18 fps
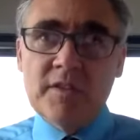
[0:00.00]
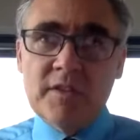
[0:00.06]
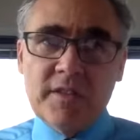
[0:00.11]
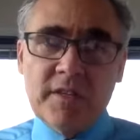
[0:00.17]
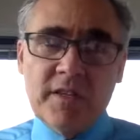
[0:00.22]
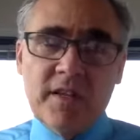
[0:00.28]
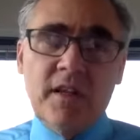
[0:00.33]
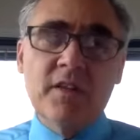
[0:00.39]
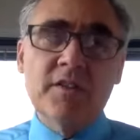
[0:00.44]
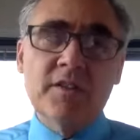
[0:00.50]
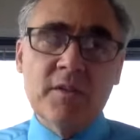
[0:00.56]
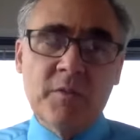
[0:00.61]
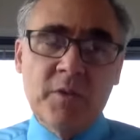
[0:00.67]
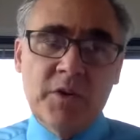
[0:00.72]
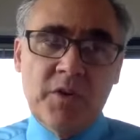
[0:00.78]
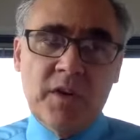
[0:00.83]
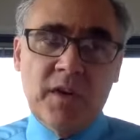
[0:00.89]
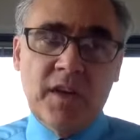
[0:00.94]
tell
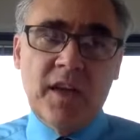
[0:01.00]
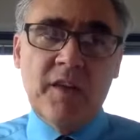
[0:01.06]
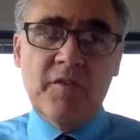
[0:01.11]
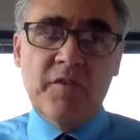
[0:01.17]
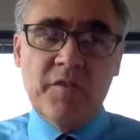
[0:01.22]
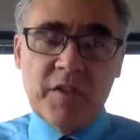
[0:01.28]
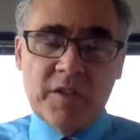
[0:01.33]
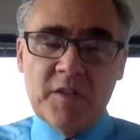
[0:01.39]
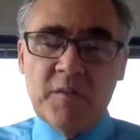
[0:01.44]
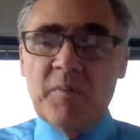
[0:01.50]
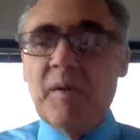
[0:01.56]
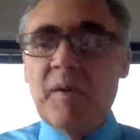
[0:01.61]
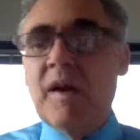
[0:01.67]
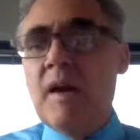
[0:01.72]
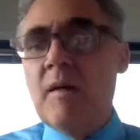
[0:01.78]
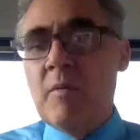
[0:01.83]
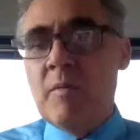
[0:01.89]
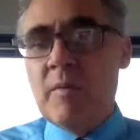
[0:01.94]
someone you can't fix a
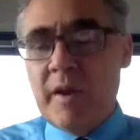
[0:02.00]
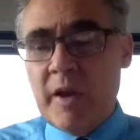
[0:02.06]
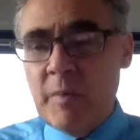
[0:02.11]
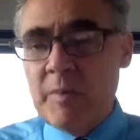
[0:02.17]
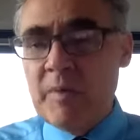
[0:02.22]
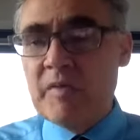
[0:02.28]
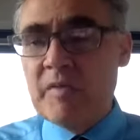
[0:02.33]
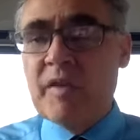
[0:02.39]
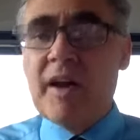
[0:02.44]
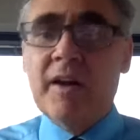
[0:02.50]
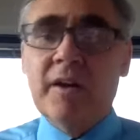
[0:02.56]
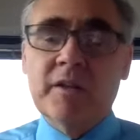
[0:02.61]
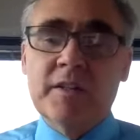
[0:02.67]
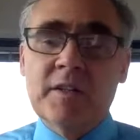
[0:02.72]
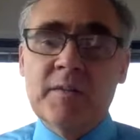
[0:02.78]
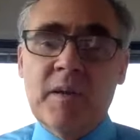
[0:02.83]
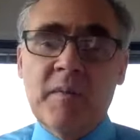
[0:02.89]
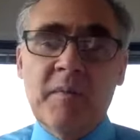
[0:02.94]
problem or help a
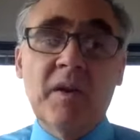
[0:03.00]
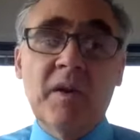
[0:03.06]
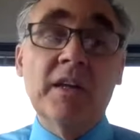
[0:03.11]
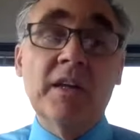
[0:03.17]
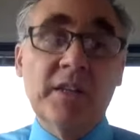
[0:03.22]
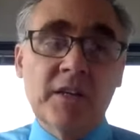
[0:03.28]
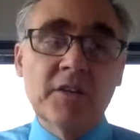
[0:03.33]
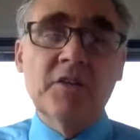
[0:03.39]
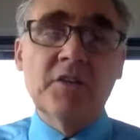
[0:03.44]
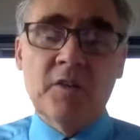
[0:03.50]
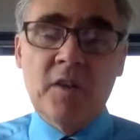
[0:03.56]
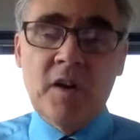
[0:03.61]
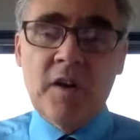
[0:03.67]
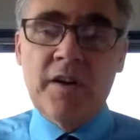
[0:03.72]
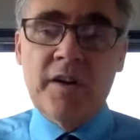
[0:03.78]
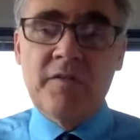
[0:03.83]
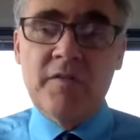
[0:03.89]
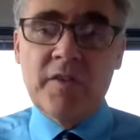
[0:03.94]
faculty member unless you're
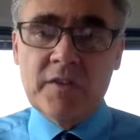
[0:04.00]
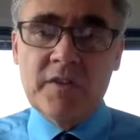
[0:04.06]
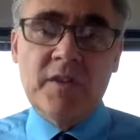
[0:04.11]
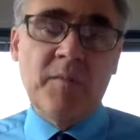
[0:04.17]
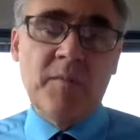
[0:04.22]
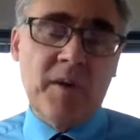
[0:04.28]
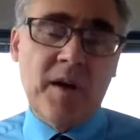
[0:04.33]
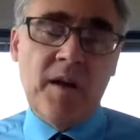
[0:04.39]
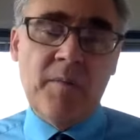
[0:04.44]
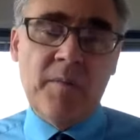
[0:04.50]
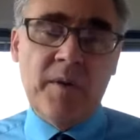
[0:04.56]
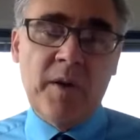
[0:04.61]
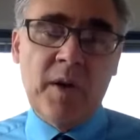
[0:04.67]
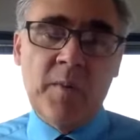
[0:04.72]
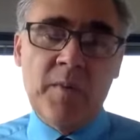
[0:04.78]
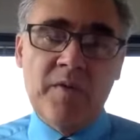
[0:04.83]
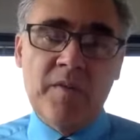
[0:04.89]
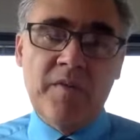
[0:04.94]
already fixing a problem or
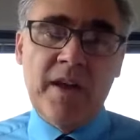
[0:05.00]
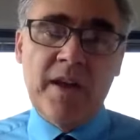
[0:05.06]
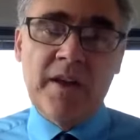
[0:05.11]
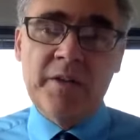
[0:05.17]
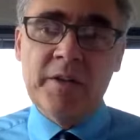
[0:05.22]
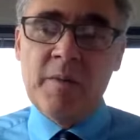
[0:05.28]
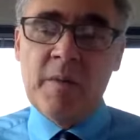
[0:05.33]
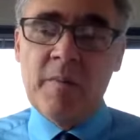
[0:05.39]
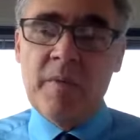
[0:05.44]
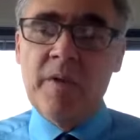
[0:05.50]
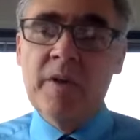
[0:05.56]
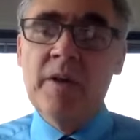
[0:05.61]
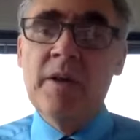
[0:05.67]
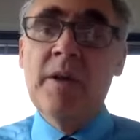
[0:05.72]
helping a faculty member.